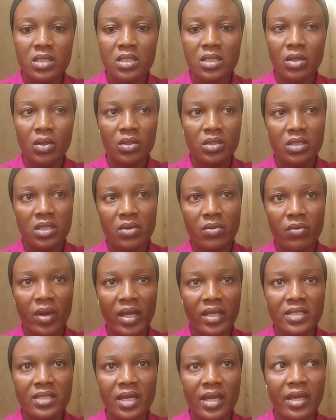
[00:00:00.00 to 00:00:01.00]
see content
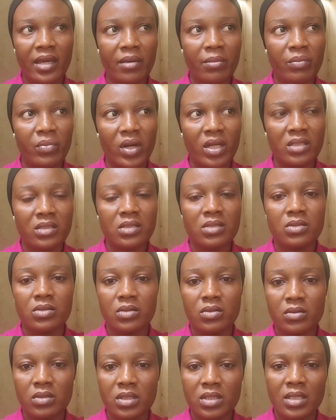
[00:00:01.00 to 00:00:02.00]
writer. I help brands to
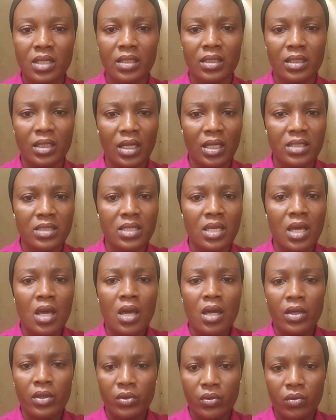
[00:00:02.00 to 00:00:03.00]
do this and that.
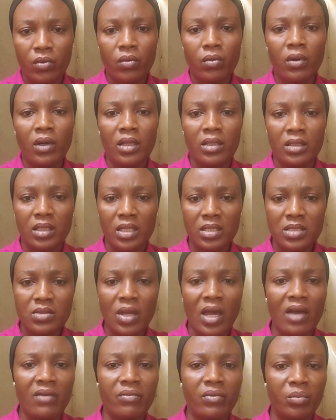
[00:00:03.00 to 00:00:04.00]

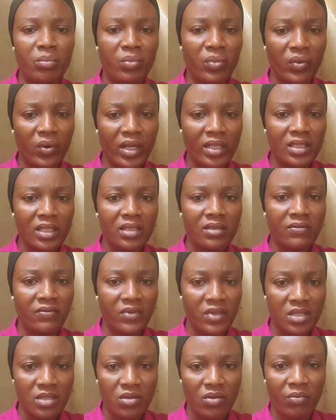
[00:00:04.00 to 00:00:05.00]
I've rebranded the
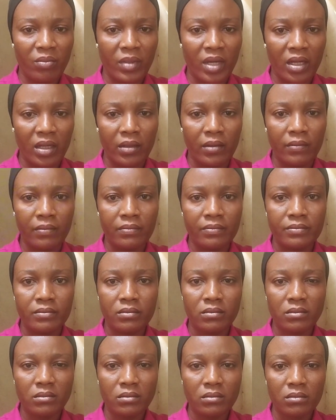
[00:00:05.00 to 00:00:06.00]
face of my
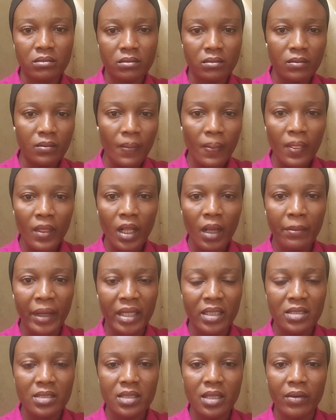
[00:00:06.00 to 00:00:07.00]

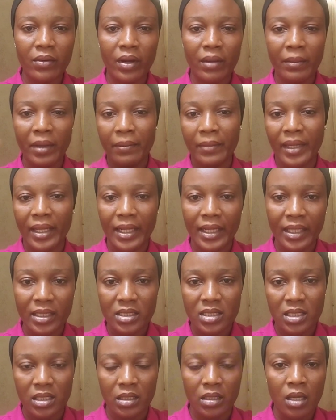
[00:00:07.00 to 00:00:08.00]
Instagram and my
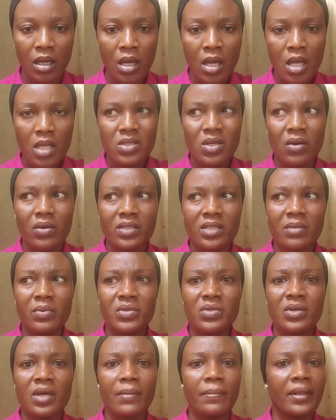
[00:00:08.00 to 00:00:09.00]
LinkedIn. So I was
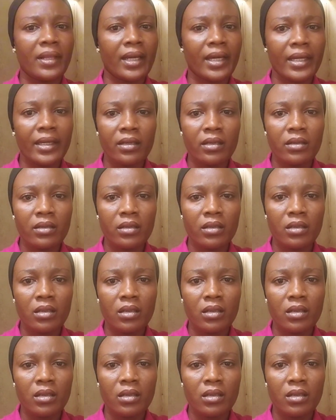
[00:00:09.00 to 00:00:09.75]
able to apply.